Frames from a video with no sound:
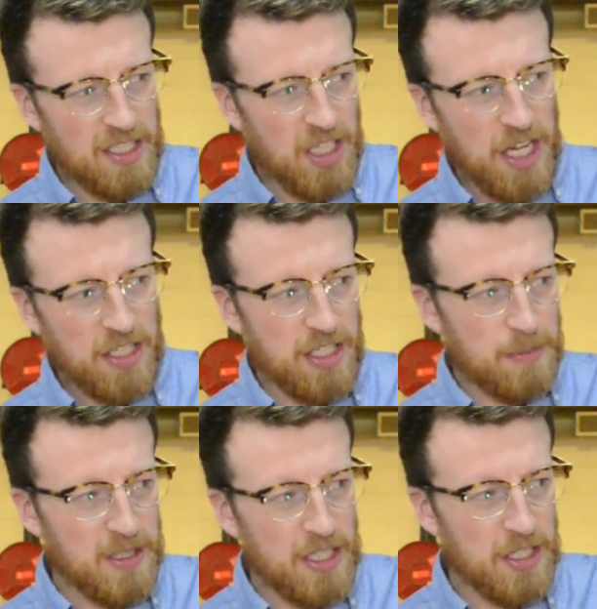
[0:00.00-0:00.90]
changes
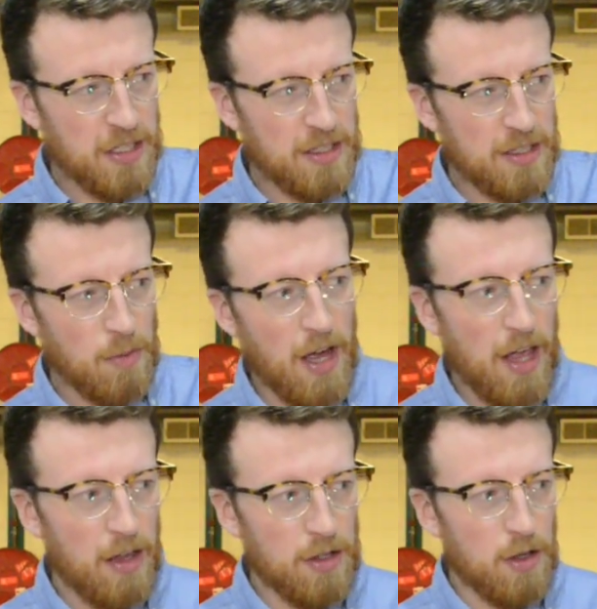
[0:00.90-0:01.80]
positions as
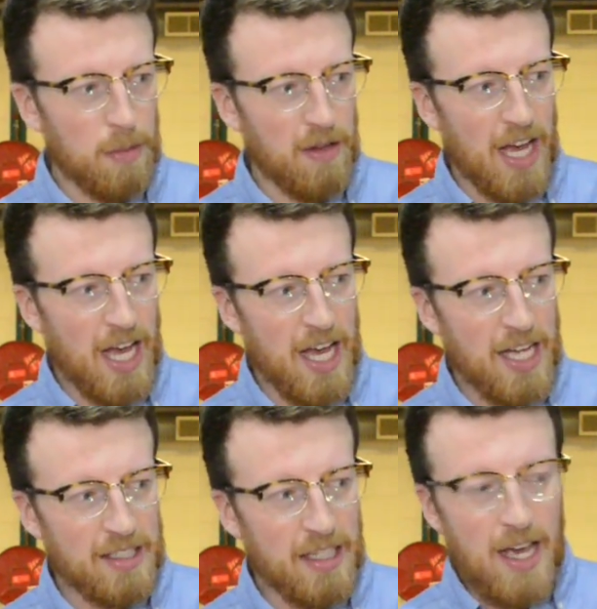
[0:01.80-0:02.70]
well on a couple of
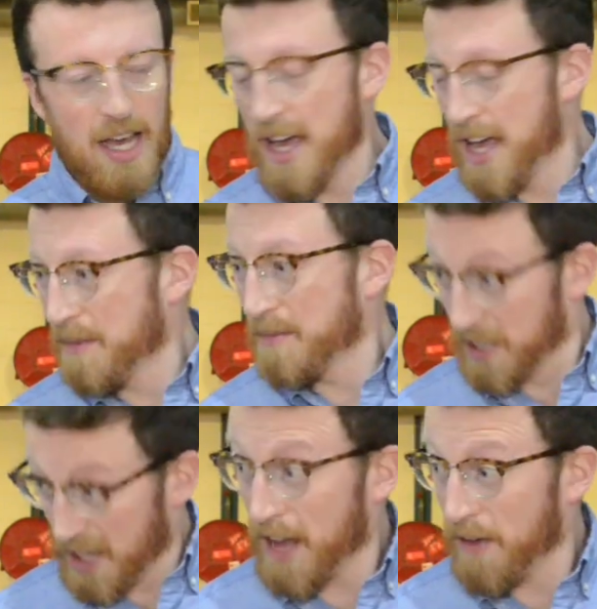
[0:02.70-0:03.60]
ours.
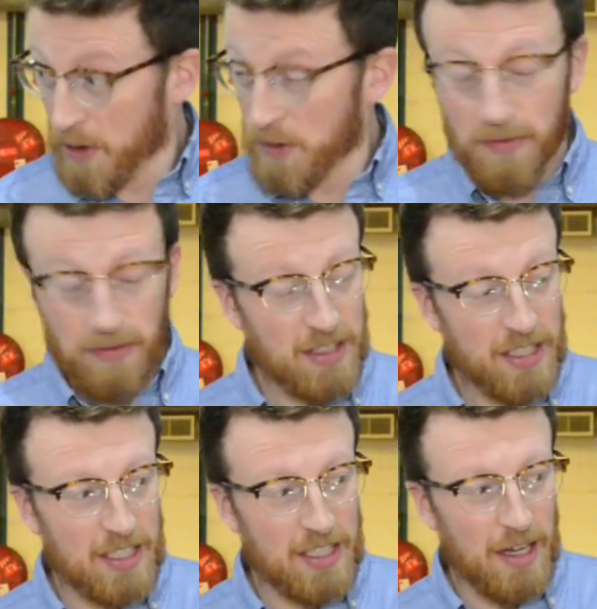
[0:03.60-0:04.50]
So yeah, a few
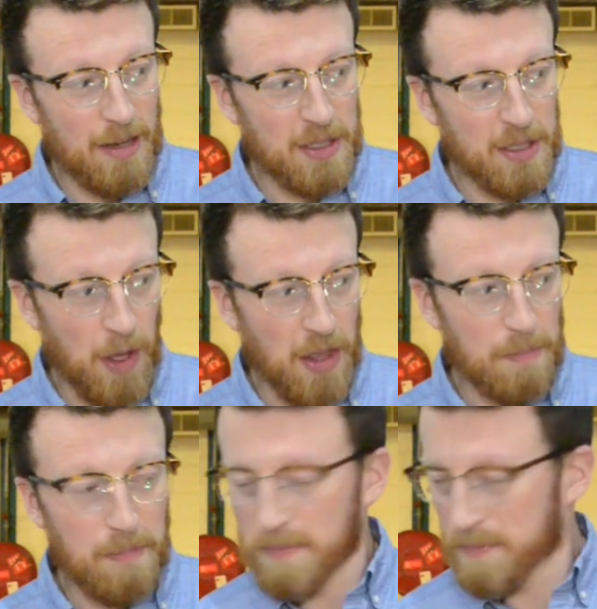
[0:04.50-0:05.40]
differences between
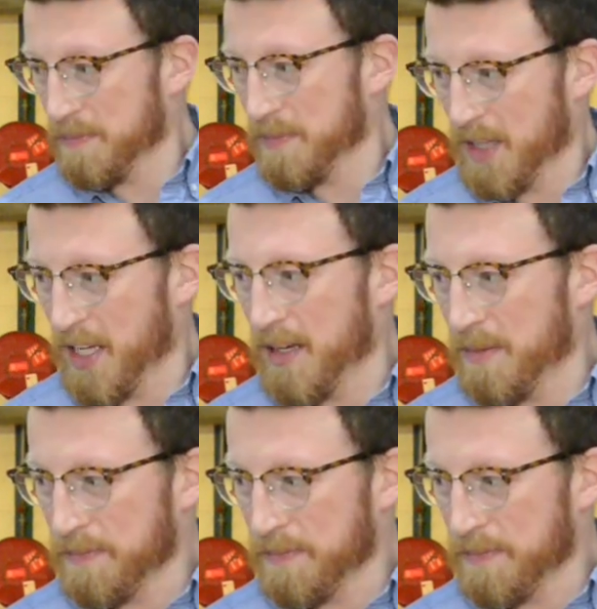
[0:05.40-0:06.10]
them. Yeah.